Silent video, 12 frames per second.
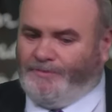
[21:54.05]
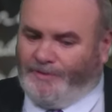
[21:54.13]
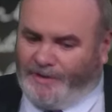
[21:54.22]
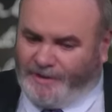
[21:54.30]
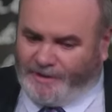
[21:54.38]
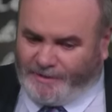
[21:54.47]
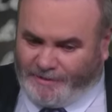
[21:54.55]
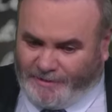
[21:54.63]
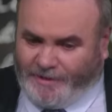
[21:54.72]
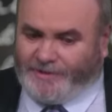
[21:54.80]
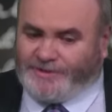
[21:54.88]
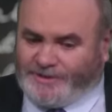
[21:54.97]
bringing
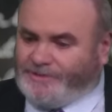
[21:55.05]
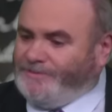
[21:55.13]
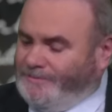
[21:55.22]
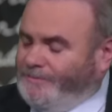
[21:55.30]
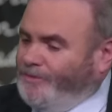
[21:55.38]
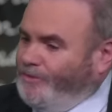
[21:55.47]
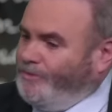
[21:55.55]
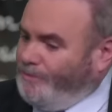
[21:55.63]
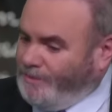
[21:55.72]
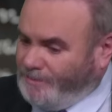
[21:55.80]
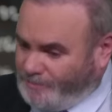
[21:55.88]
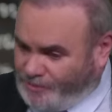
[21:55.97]
us who
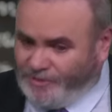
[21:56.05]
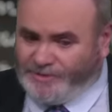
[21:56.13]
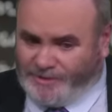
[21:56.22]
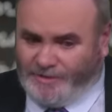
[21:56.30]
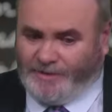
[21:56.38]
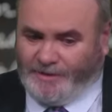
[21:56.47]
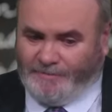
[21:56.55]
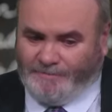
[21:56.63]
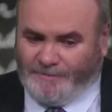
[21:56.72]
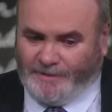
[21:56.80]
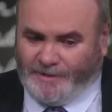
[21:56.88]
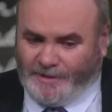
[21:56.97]
will trust in him,
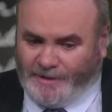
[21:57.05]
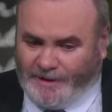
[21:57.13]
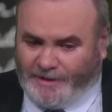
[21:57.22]
mm.